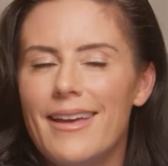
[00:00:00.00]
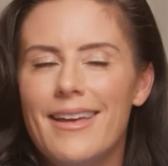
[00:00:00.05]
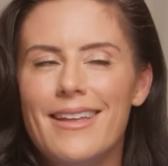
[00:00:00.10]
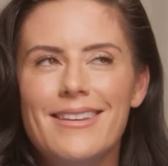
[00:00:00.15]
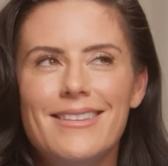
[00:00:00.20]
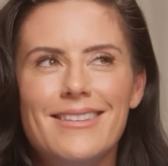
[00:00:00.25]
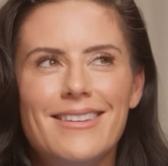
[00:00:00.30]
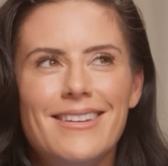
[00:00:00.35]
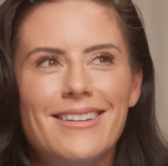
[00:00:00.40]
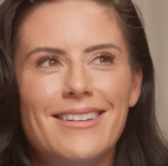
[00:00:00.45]

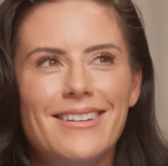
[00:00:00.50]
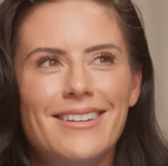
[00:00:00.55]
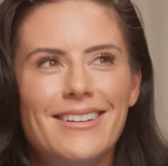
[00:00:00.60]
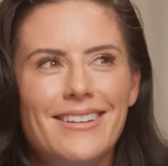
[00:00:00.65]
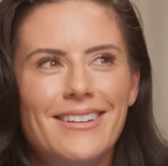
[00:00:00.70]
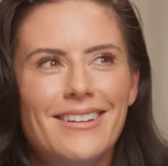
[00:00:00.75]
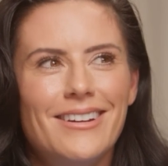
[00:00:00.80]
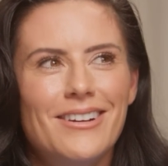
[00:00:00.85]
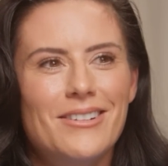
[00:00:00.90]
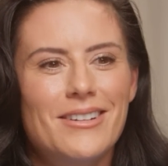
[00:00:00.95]
And
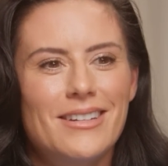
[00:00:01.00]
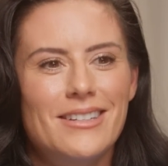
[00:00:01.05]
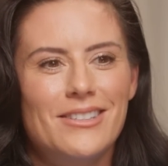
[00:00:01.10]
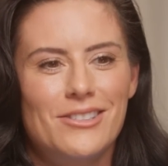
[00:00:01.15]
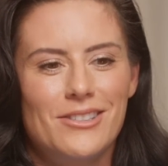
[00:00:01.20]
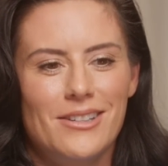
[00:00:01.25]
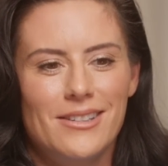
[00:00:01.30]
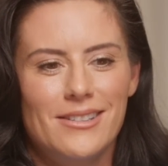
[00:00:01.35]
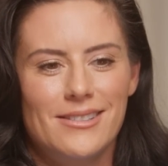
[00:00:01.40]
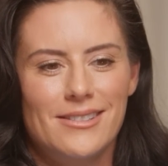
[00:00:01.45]
you know,
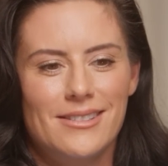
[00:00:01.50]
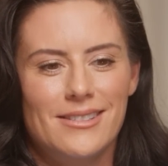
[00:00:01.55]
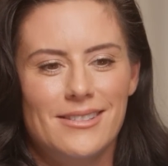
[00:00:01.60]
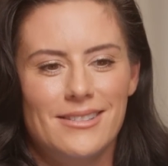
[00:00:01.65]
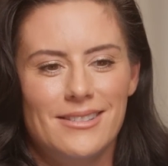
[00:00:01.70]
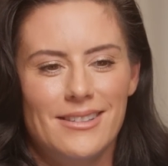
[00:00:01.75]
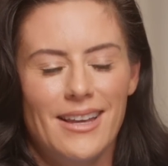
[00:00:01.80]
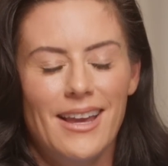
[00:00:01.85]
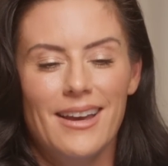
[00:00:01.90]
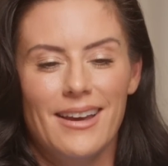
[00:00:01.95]
it's just
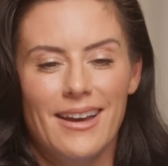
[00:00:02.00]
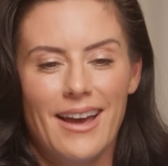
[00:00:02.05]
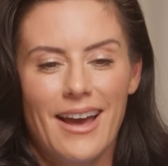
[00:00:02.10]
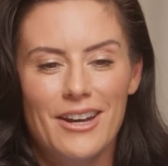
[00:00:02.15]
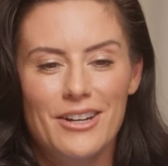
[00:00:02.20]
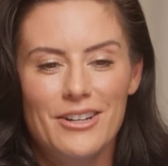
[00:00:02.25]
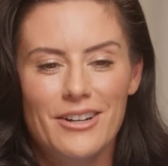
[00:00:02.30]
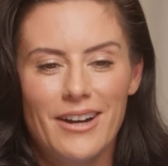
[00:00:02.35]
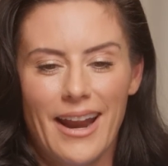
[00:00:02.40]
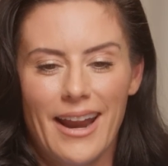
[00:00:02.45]
yeah,
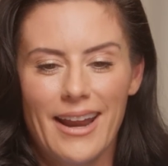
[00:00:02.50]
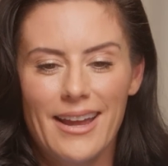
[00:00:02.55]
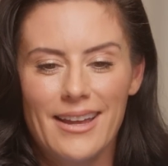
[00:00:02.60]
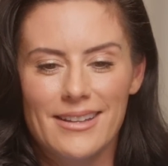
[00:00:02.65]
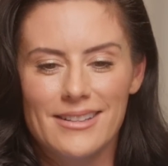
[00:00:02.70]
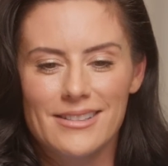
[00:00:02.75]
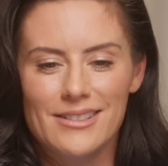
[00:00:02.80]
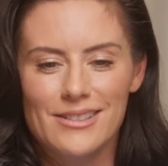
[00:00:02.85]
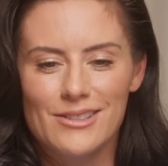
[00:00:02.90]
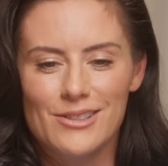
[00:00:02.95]
out of your
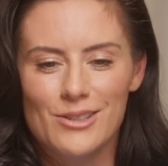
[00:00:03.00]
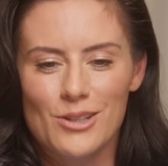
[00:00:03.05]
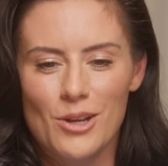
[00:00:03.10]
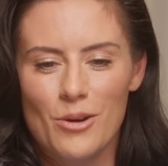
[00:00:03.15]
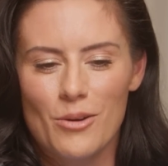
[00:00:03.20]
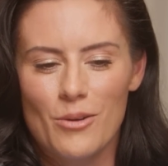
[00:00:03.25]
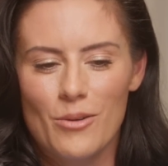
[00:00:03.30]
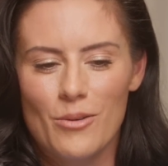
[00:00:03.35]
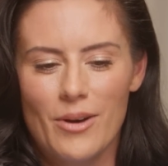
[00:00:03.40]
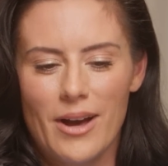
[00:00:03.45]
hands. And
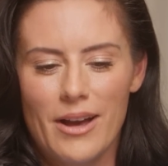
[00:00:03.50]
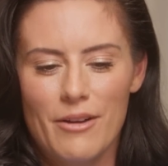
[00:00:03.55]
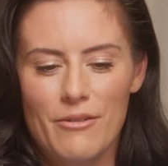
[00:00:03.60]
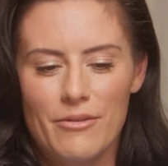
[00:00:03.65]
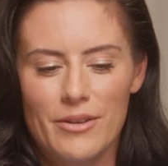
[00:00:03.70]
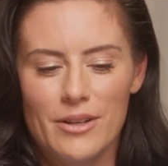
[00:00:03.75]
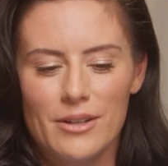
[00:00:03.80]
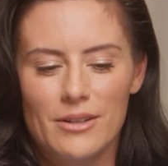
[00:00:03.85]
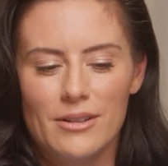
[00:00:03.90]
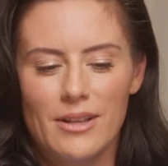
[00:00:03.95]
so I
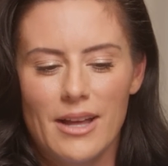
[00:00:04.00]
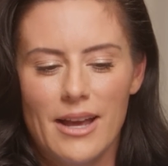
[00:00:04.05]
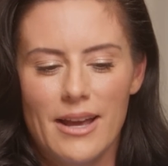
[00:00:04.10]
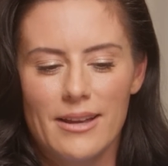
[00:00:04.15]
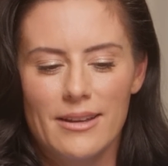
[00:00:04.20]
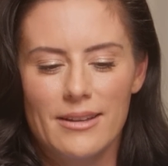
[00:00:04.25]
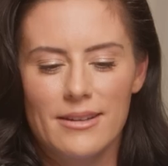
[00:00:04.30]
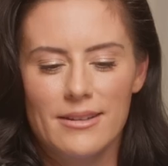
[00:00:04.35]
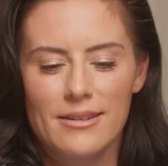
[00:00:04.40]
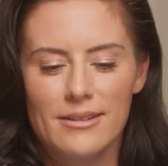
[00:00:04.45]
feel
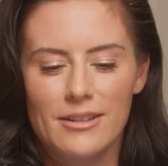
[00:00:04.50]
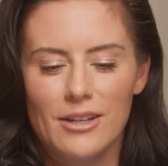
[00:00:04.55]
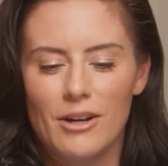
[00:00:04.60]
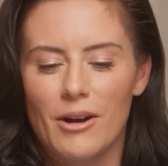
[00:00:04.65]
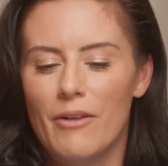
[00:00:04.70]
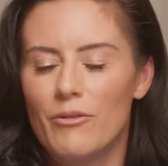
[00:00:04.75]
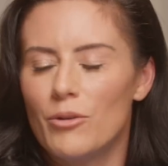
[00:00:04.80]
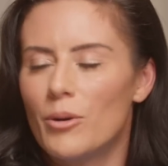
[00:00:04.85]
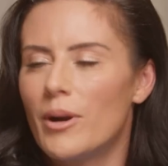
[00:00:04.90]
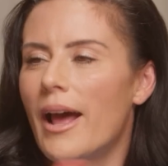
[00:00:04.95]
like you
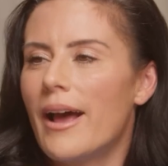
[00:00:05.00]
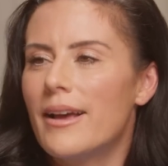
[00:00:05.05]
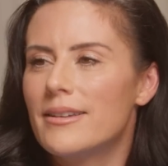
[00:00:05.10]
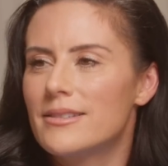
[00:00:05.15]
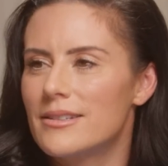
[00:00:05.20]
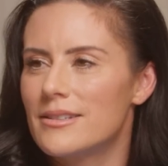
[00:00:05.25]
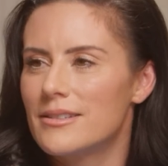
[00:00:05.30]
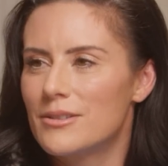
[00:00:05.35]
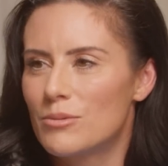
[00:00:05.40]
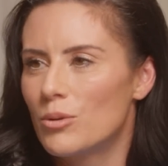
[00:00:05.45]
know, everyone
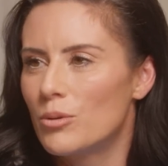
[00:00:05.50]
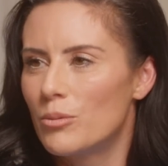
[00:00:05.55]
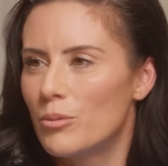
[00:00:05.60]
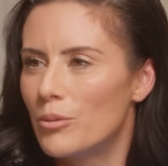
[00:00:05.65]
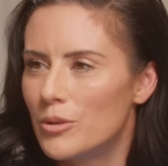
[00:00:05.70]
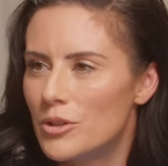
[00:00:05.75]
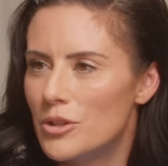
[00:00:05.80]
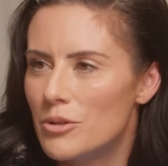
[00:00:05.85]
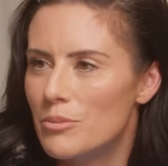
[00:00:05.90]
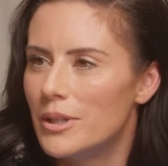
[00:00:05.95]
asks us, well,
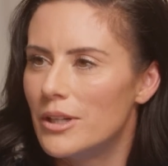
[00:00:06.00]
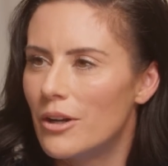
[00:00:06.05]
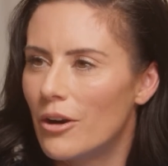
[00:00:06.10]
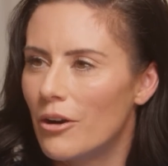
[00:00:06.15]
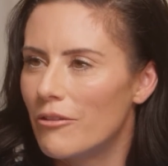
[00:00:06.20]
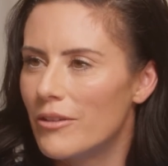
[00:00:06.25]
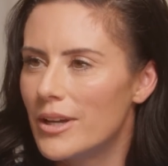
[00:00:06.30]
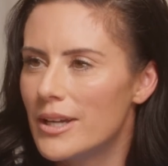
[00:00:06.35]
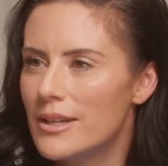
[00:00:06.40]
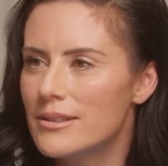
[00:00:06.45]
would you be
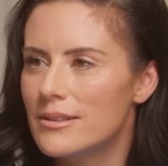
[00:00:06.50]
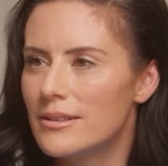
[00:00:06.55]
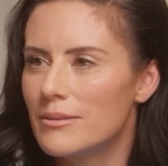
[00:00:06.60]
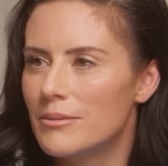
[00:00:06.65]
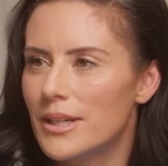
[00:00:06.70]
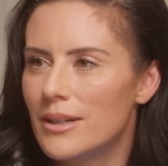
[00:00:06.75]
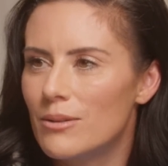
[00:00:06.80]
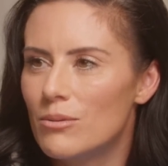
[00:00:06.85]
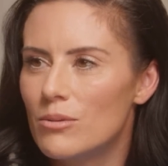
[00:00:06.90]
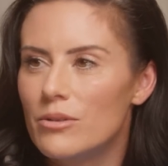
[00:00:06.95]
nervous?
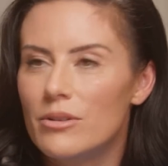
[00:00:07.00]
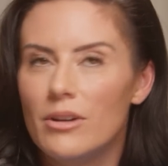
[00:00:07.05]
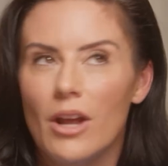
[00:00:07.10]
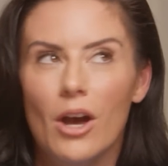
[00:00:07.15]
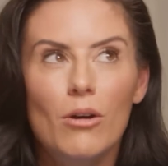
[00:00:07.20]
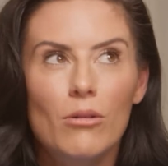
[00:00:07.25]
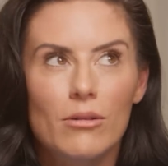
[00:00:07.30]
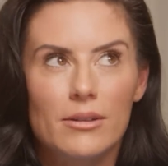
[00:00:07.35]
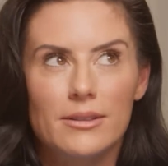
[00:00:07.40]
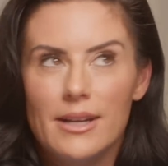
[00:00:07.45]
I'm like, well,
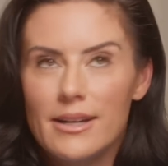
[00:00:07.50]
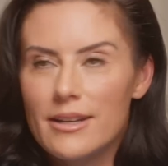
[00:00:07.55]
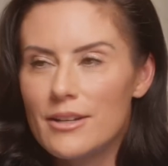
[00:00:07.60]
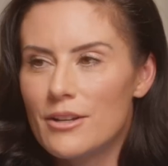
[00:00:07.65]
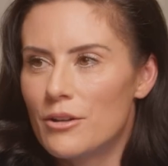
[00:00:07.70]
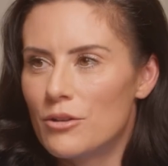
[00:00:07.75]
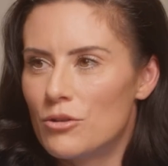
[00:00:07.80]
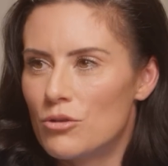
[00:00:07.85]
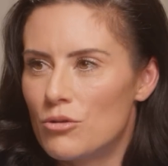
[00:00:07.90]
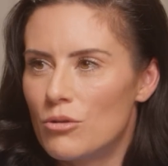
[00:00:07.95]
no, because I
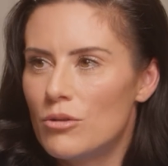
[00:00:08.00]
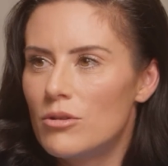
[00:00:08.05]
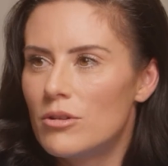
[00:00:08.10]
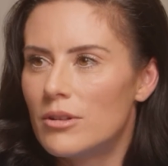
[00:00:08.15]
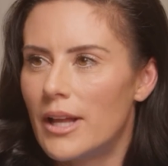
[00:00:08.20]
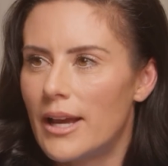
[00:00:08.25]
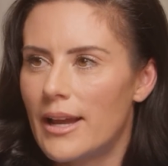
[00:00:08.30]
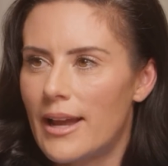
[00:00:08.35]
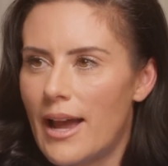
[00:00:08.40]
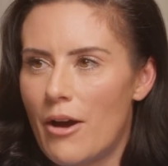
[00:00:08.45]
can control
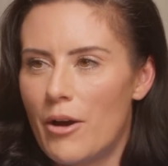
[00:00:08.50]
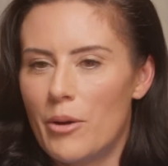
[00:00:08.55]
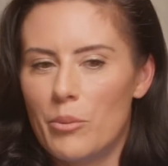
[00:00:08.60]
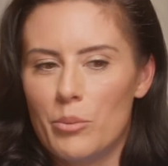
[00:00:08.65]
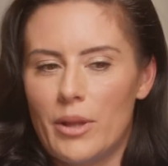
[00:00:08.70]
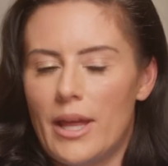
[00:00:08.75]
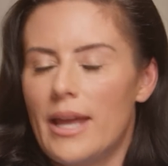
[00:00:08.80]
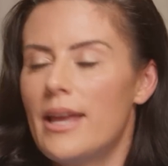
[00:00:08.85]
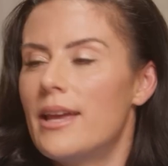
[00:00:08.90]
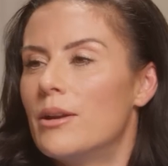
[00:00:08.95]
like how
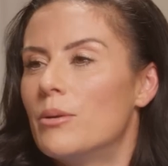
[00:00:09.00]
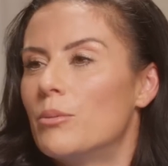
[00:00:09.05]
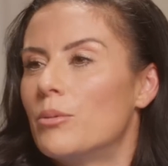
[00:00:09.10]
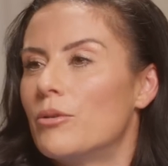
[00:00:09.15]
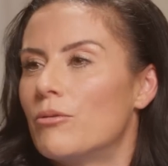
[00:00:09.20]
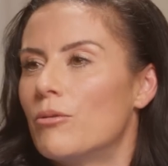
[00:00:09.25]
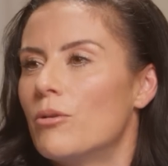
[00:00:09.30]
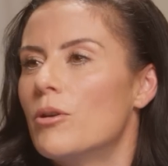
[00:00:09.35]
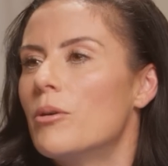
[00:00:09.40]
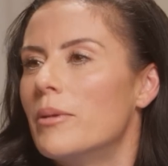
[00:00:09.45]
I'm playing and
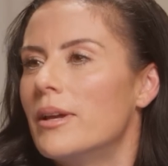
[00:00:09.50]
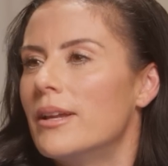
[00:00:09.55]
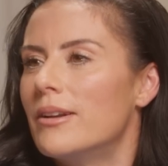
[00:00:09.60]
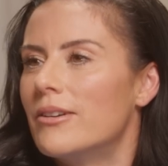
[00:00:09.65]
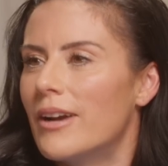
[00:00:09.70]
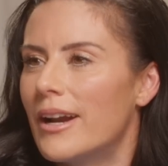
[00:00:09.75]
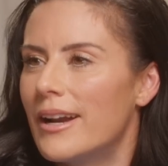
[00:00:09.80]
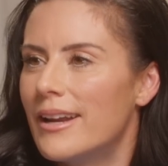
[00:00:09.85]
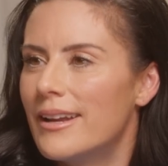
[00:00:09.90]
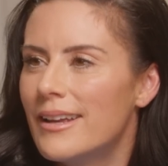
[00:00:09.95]
performing,
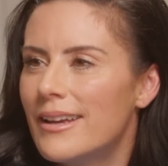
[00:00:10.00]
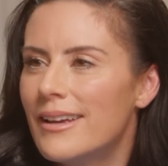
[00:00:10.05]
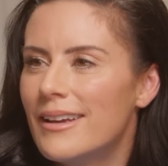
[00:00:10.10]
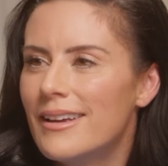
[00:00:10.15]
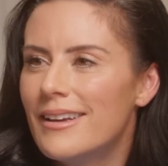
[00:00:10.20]
right?